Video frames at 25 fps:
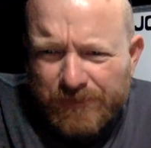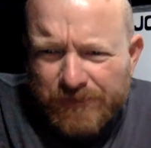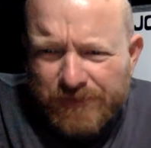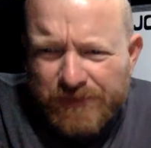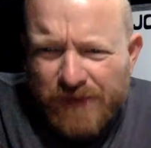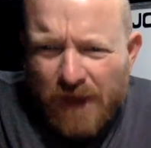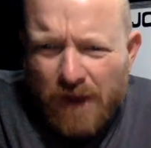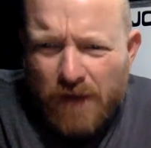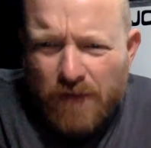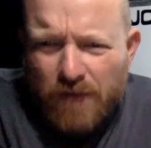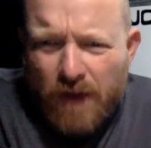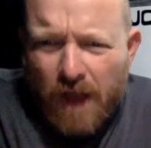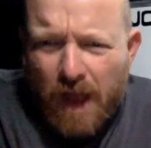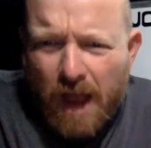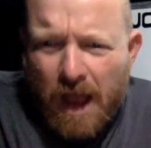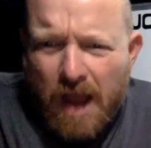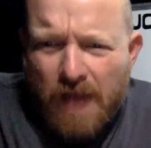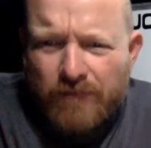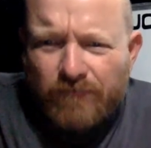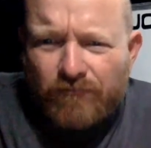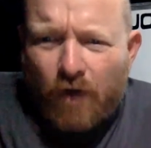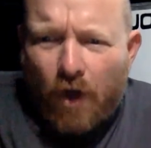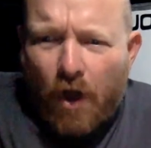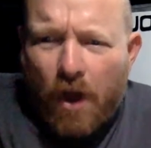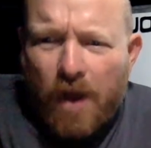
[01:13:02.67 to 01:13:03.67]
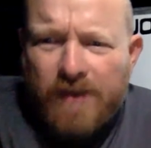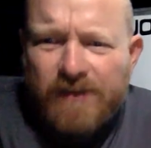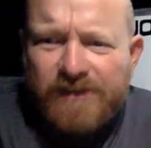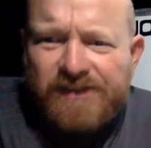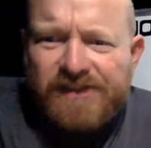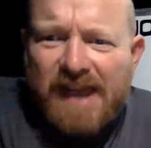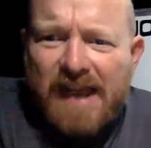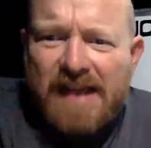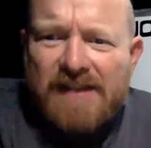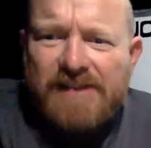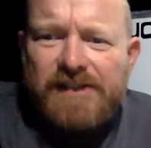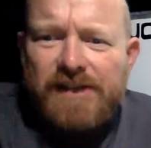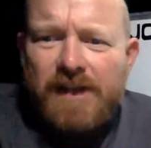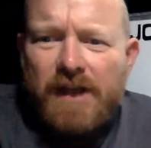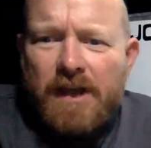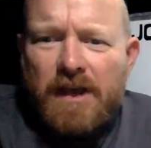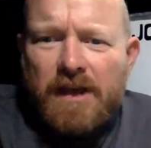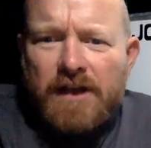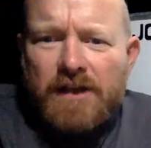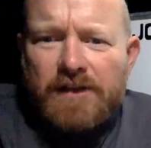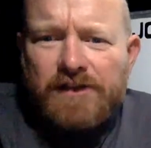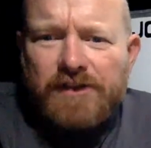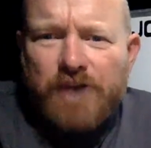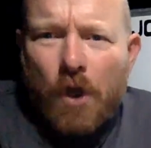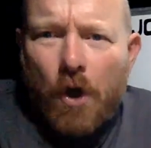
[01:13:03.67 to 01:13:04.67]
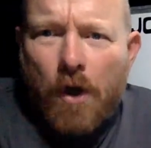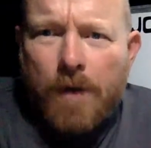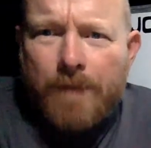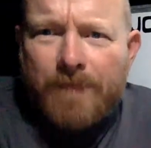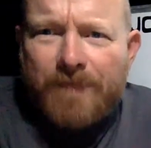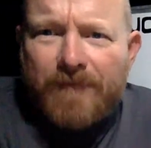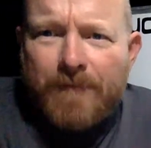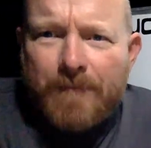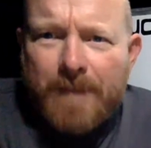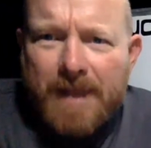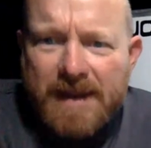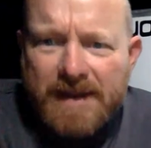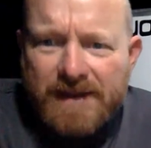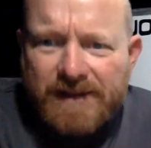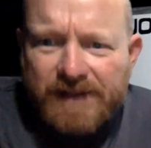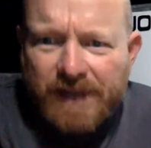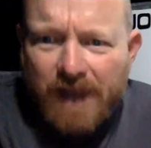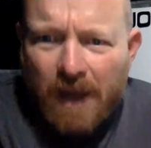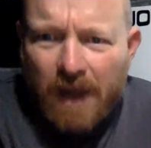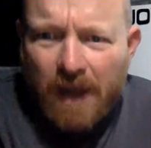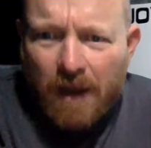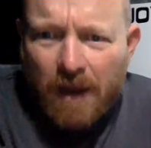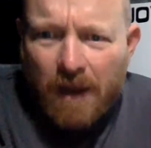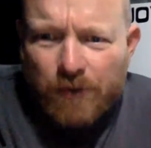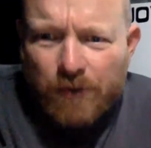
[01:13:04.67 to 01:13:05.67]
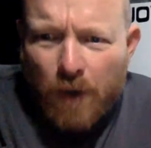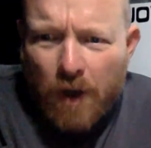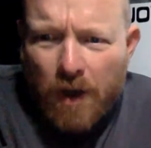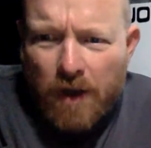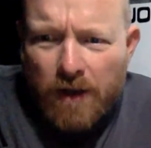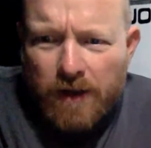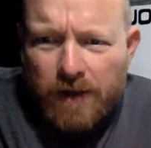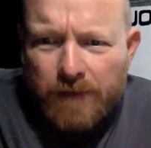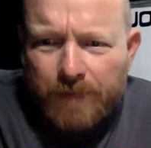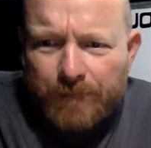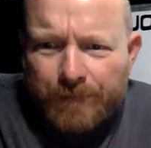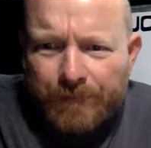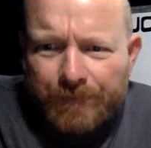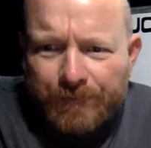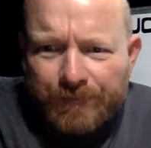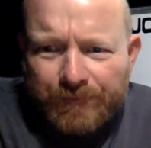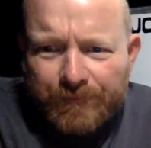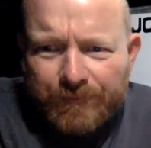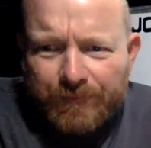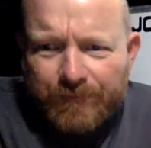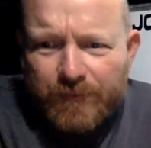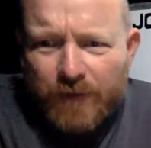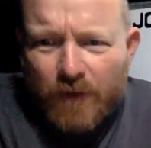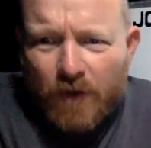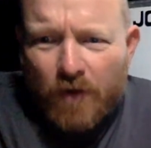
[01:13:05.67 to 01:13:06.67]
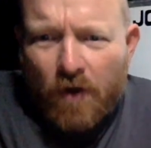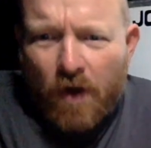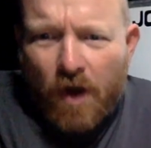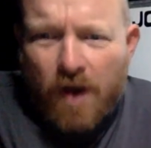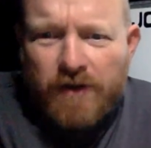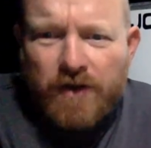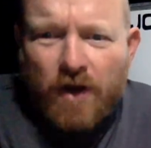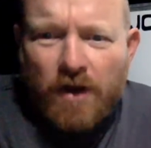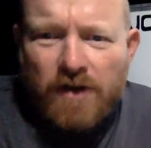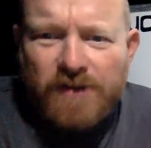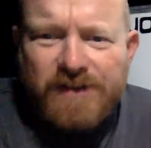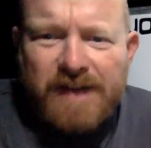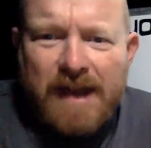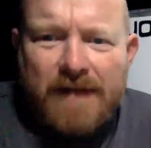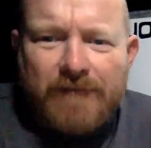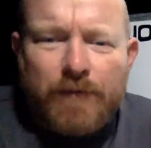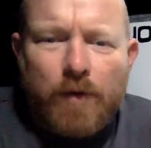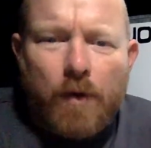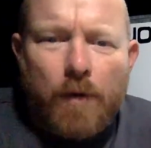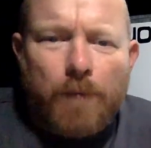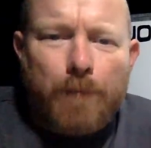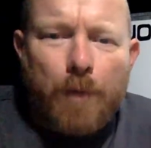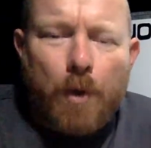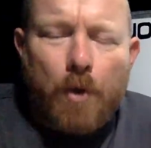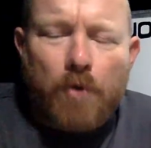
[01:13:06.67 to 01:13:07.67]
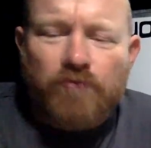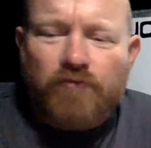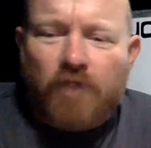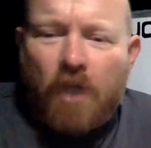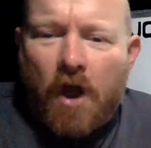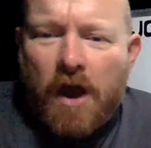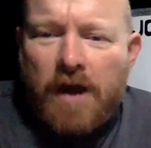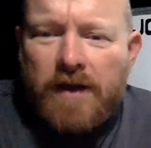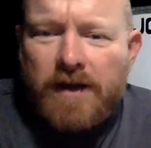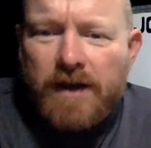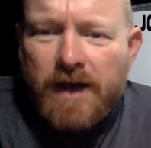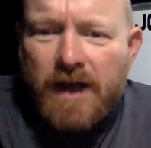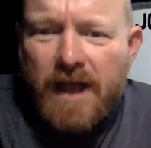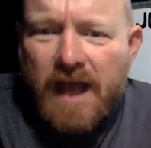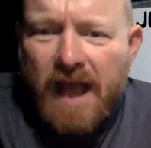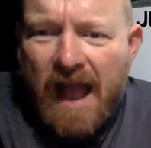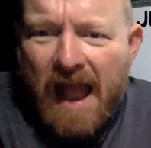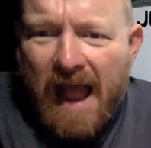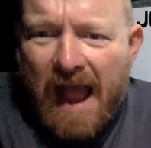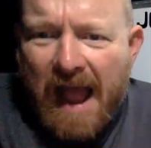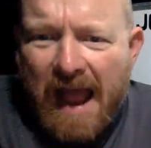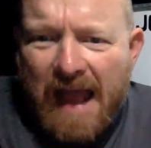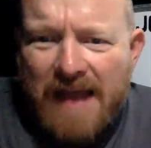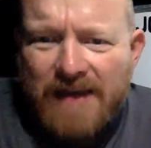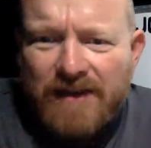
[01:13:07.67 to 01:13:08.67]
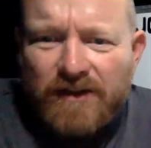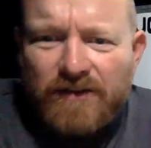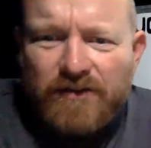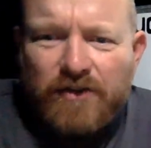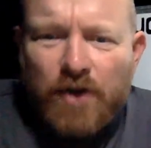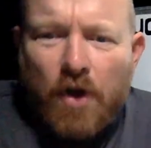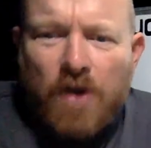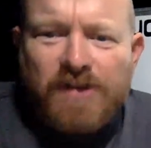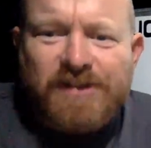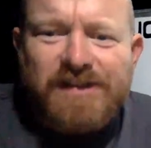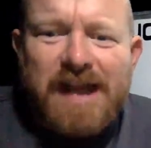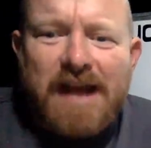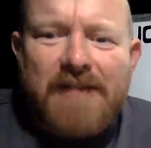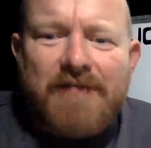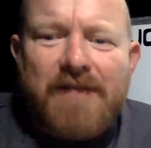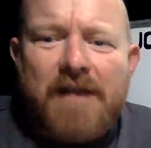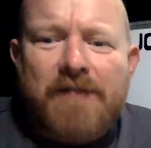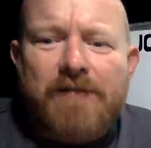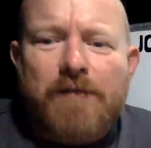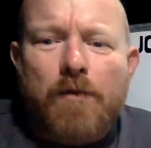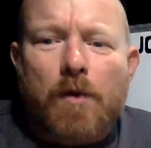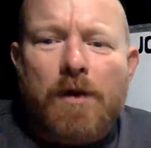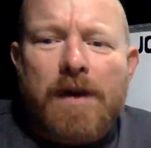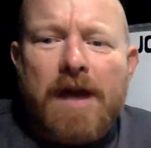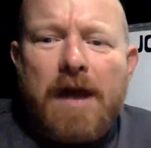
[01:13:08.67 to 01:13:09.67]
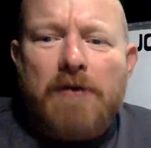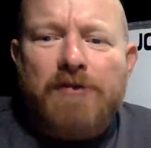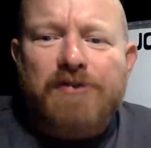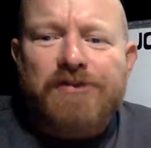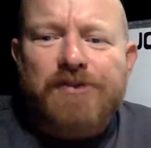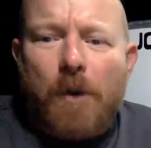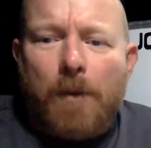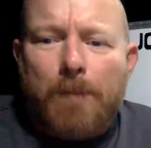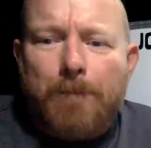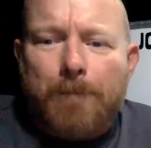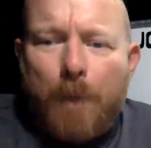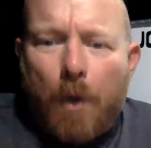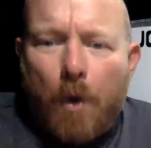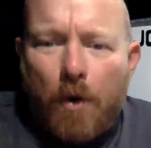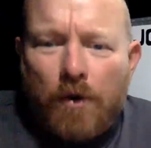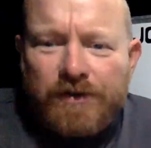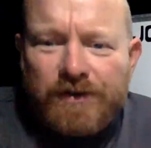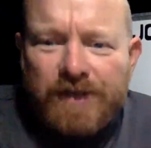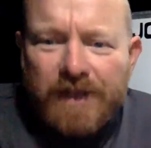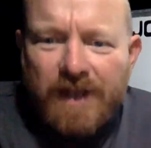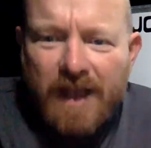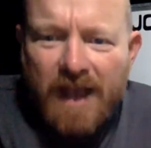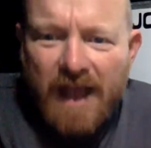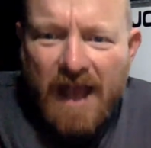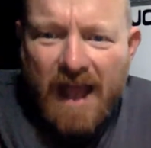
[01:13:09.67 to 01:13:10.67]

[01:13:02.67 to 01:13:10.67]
So Ryan says, time for me to go to work. All right, nice to have you on board, Ryan. And nice to have everyone else on board.